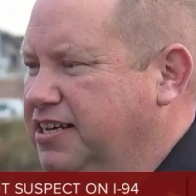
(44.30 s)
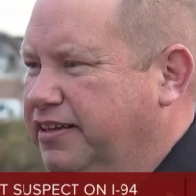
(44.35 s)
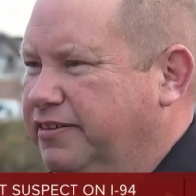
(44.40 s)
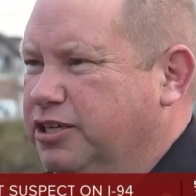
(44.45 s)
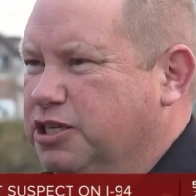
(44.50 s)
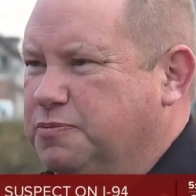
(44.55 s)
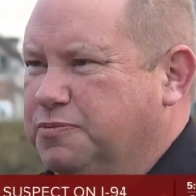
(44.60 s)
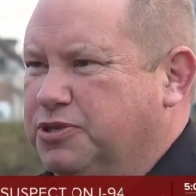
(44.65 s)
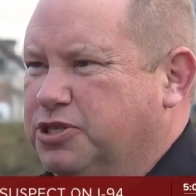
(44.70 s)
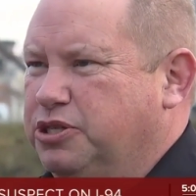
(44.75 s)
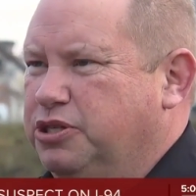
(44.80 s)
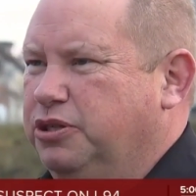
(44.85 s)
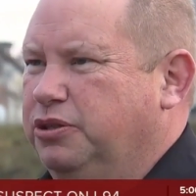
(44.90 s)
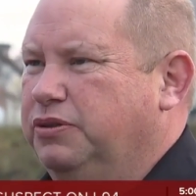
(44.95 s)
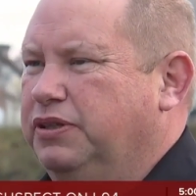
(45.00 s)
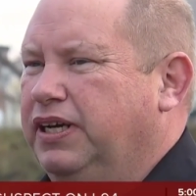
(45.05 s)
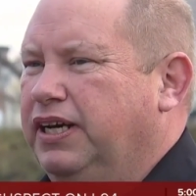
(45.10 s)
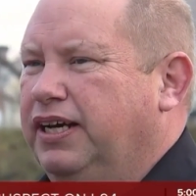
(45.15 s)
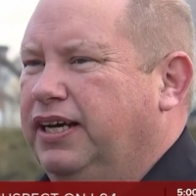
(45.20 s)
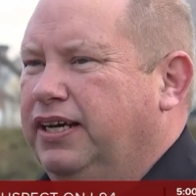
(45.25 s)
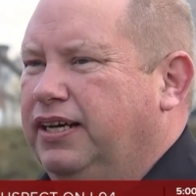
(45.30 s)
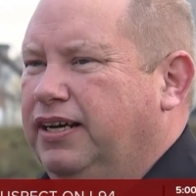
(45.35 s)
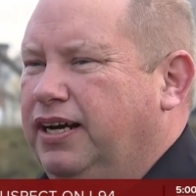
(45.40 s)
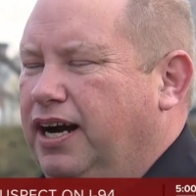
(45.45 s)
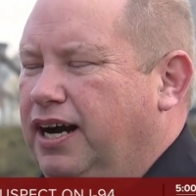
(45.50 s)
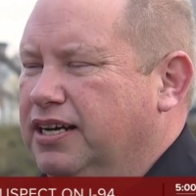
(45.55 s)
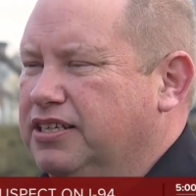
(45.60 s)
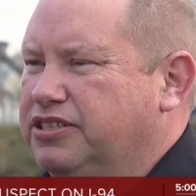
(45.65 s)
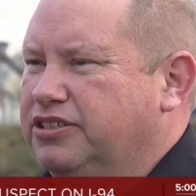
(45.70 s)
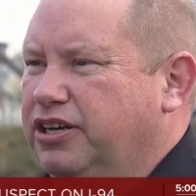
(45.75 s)
This pursuit
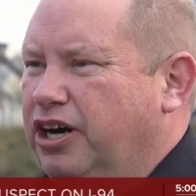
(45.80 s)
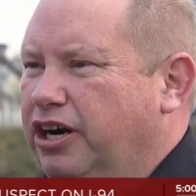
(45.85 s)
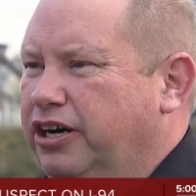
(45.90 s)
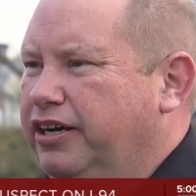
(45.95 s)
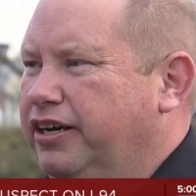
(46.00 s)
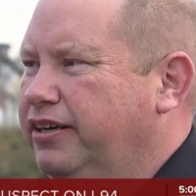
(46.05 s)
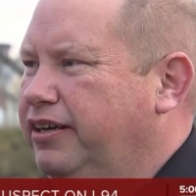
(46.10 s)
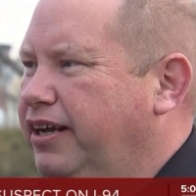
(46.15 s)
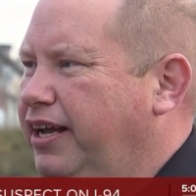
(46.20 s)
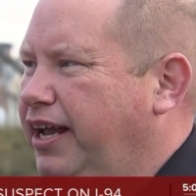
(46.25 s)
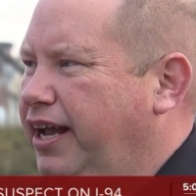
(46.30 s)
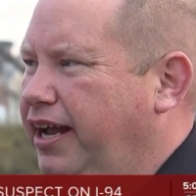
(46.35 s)
uh, started,